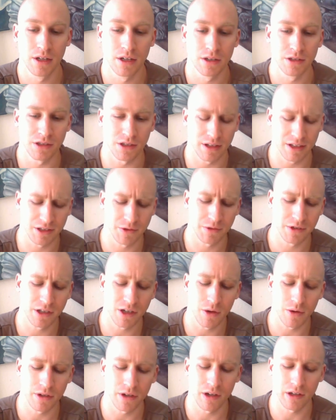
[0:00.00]
So that's what's
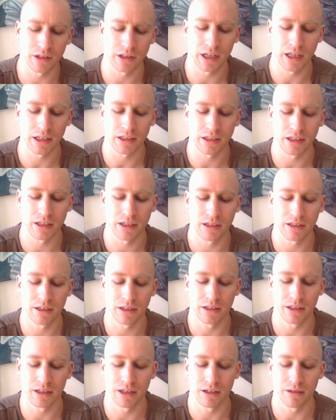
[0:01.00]
going on lately.
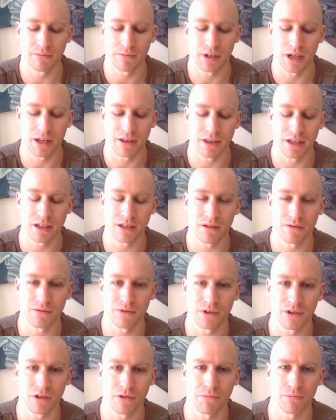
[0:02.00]
I thank you for
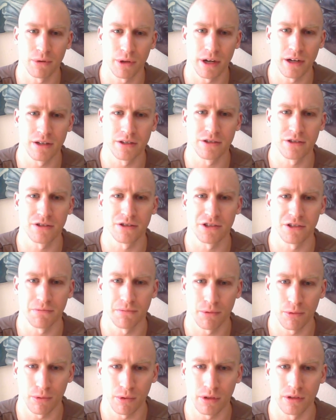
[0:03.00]
your prayers, your
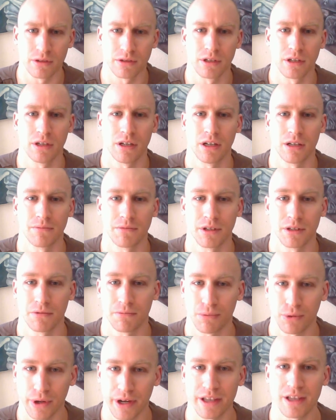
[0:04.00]
support. You know,
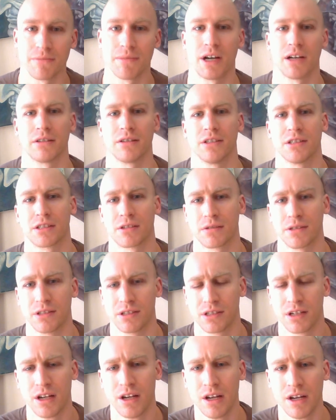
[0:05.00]
pray about this,
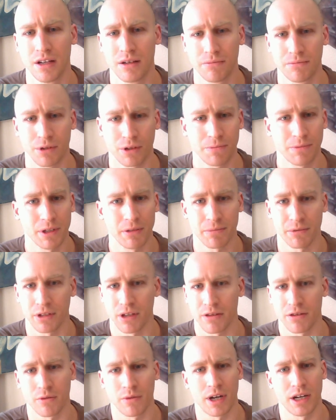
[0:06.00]
because Book People
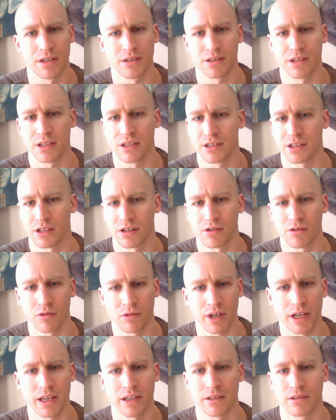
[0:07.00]
Otherwise is a
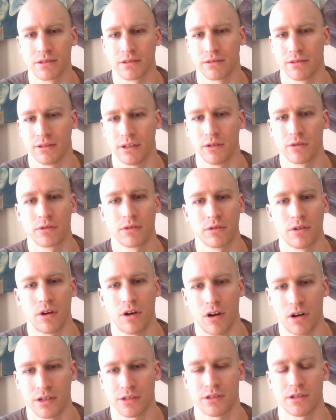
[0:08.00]
great local
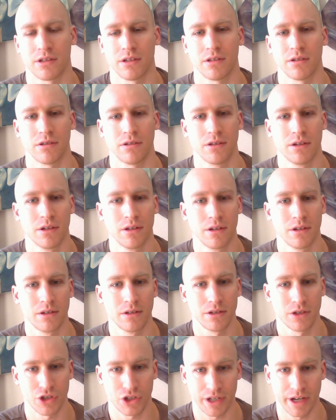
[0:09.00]
Austin
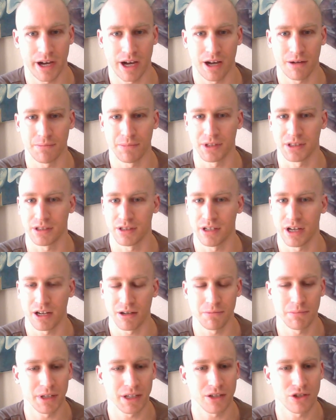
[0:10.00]
shop. It's not a
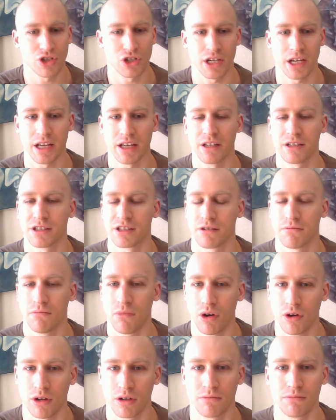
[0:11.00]
big chain. It's a
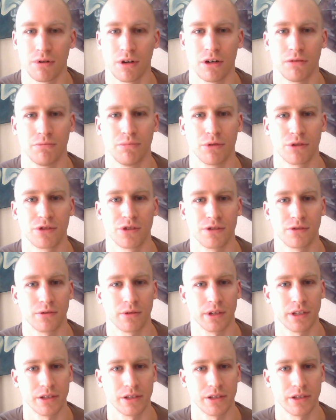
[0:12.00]
ma and pa bookstore.